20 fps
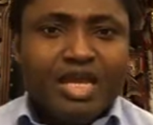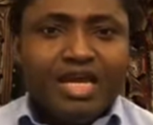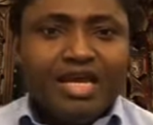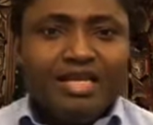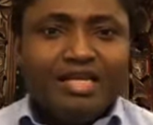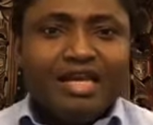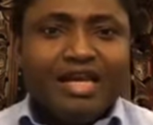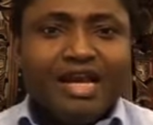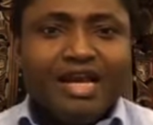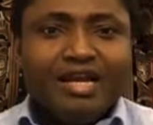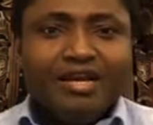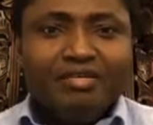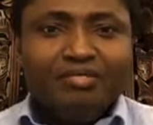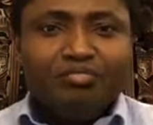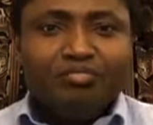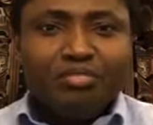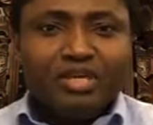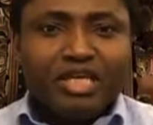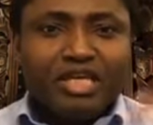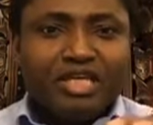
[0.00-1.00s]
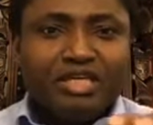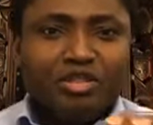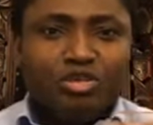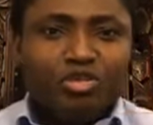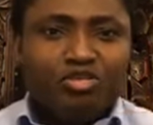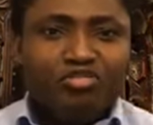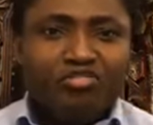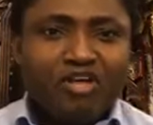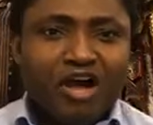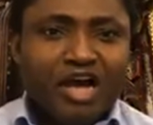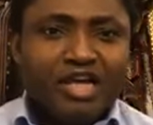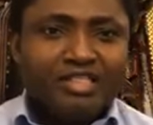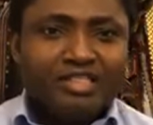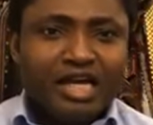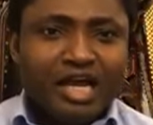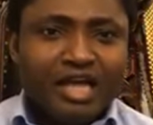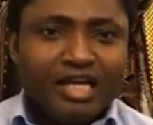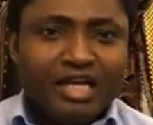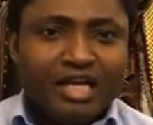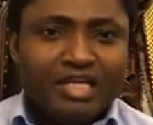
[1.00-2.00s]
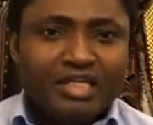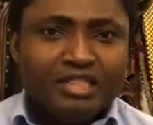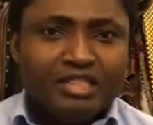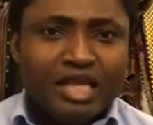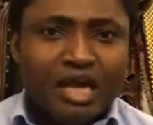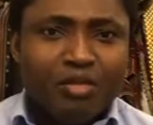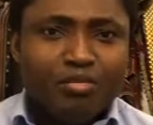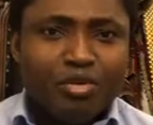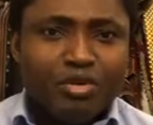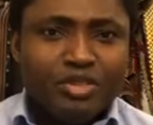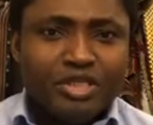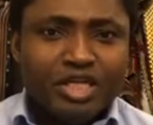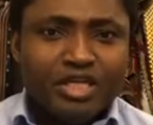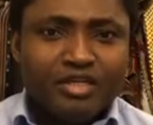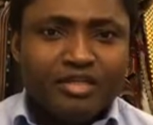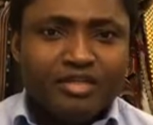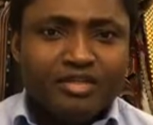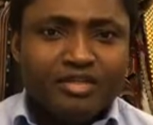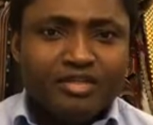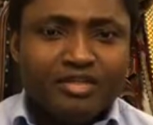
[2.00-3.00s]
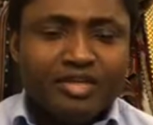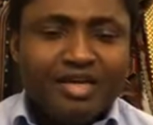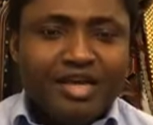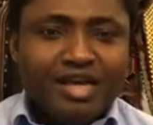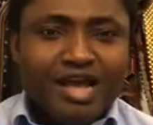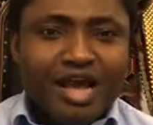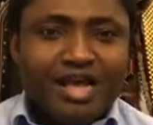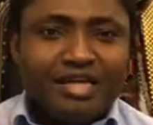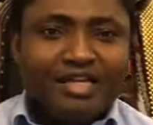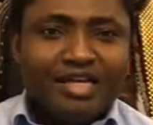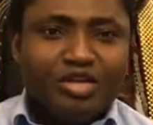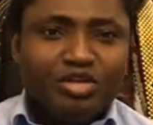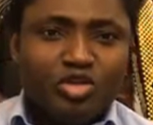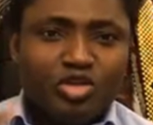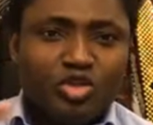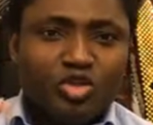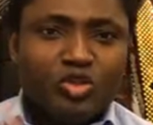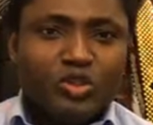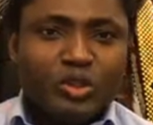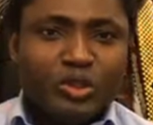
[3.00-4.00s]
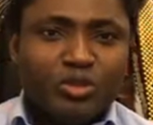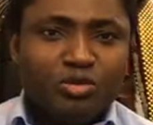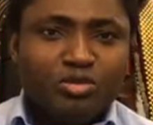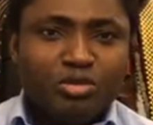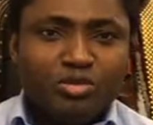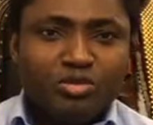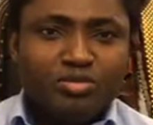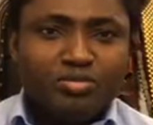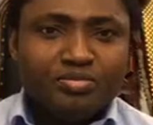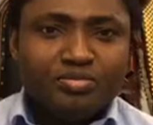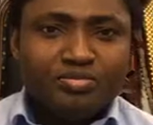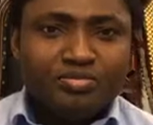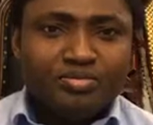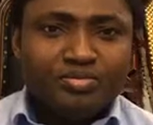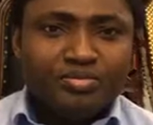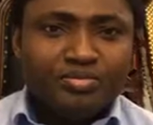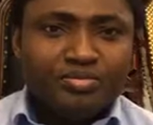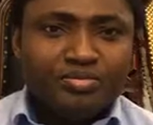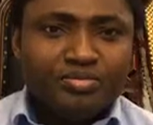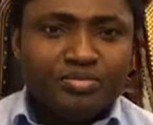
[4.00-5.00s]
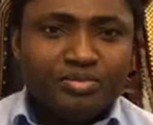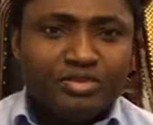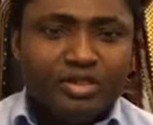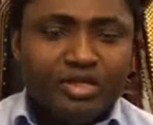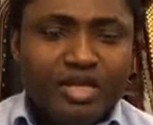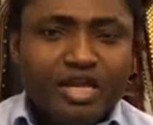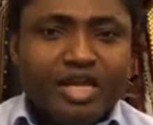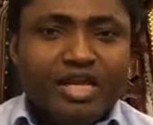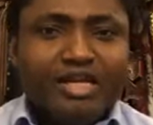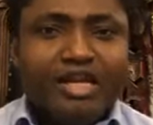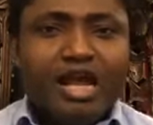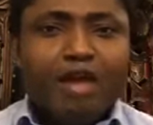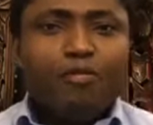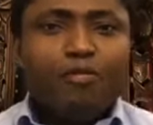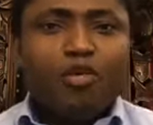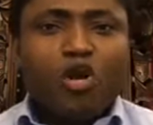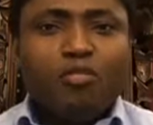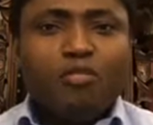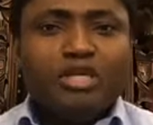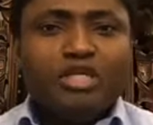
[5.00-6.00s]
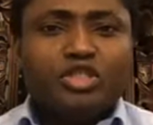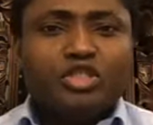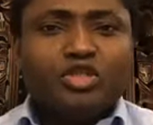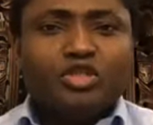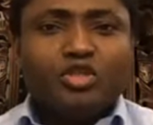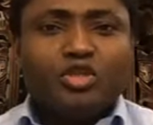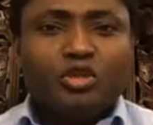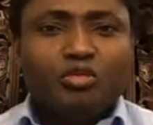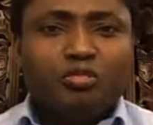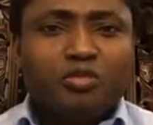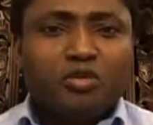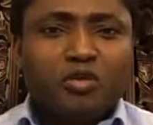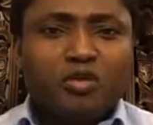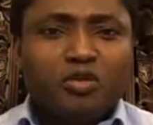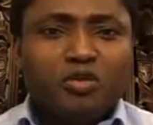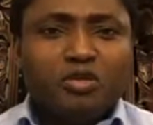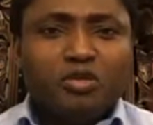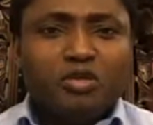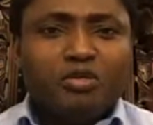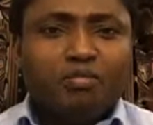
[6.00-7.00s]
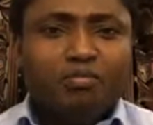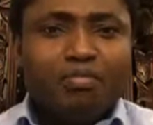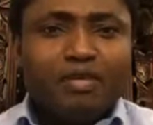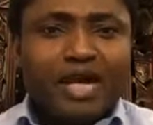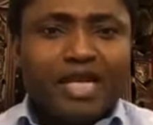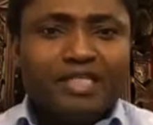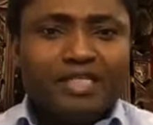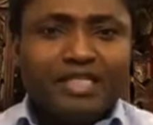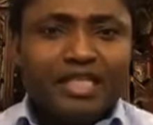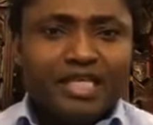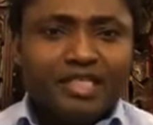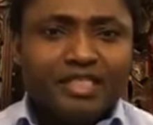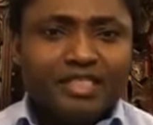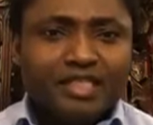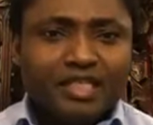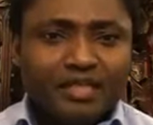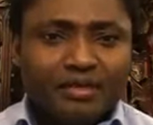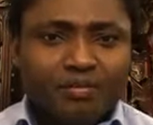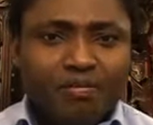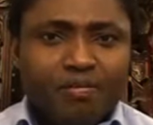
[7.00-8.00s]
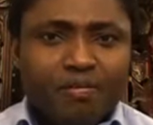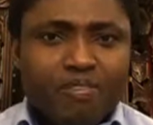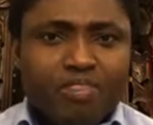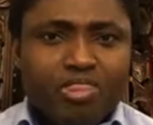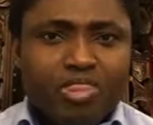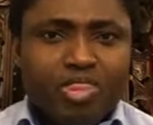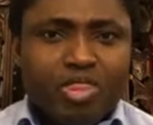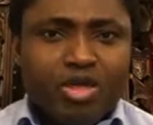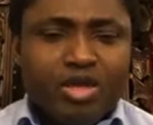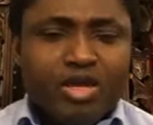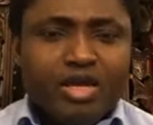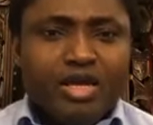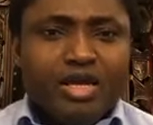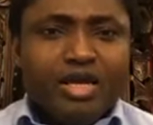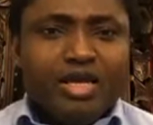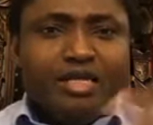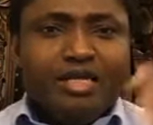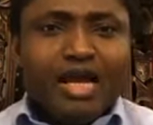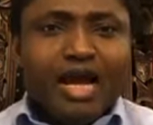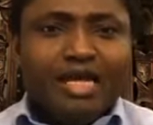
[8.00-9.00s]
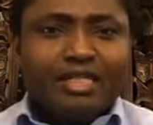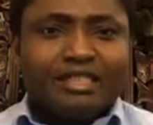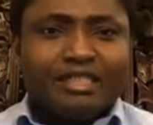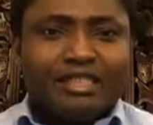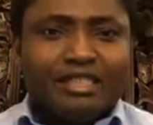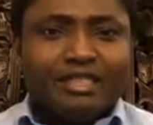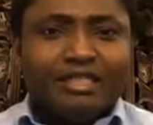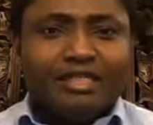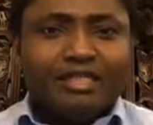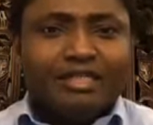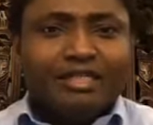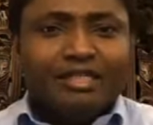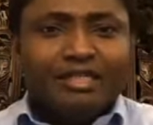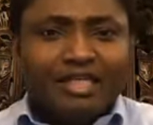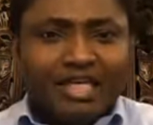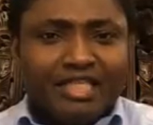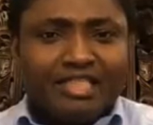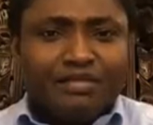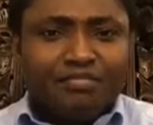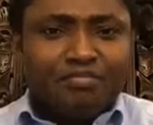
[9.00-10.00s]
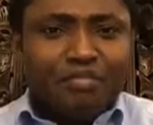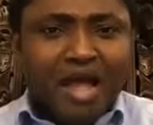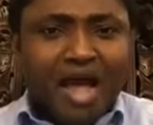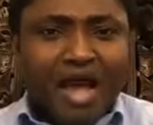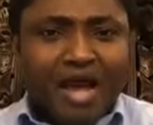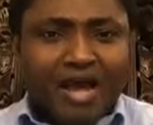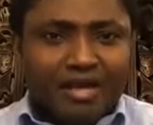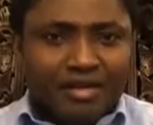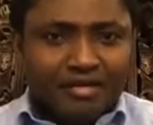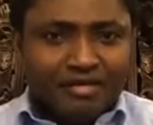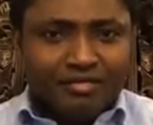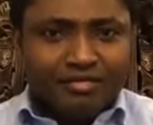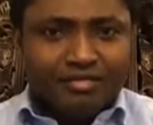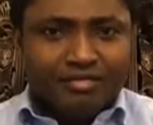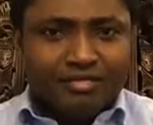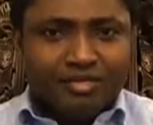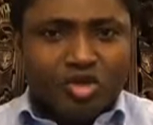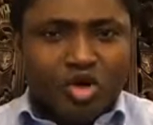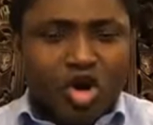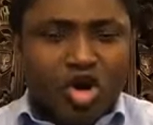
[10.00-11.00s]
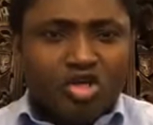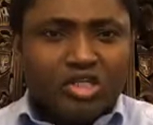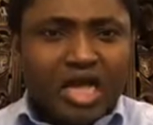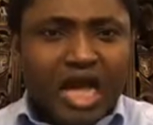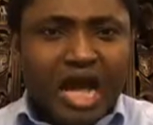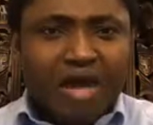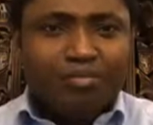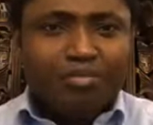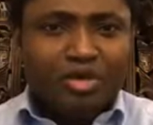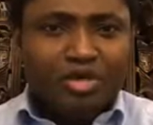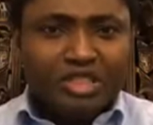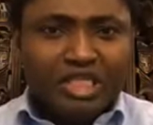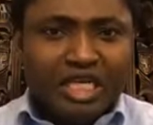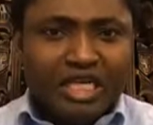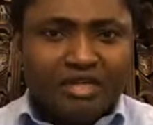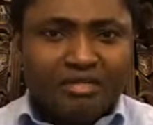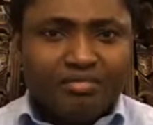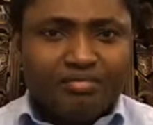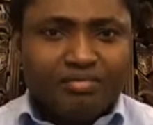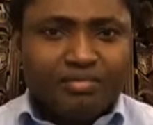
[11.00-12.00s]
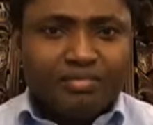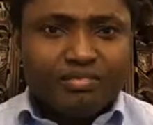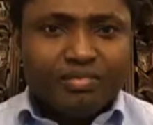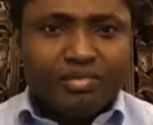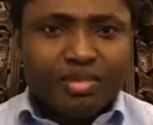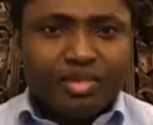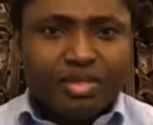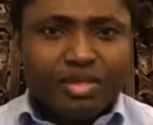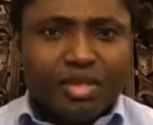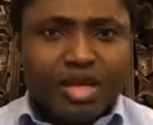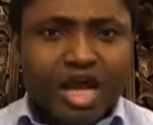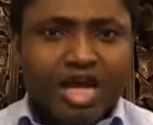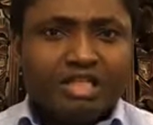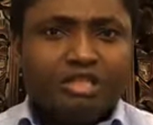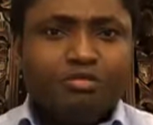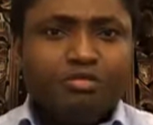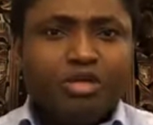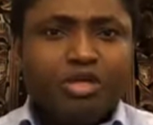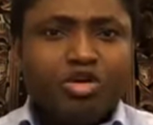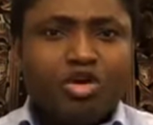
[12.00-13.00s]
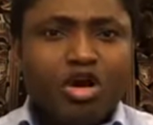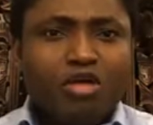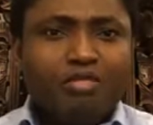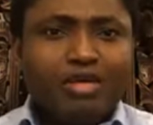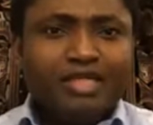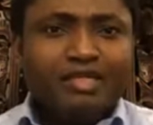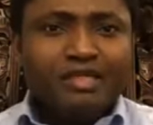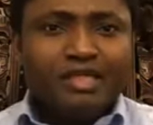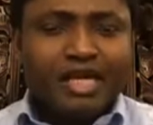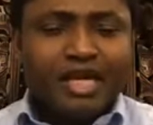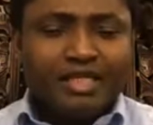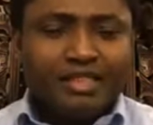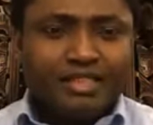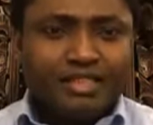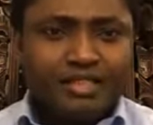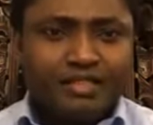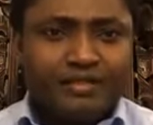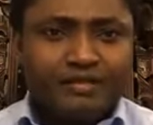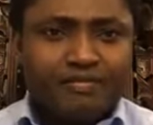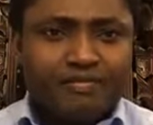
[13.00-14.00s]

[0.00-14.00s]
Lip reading: they begin to fight against Abode, and they use Tinubu. They promise Tinubu presidency that this man called Ambode has become a threat.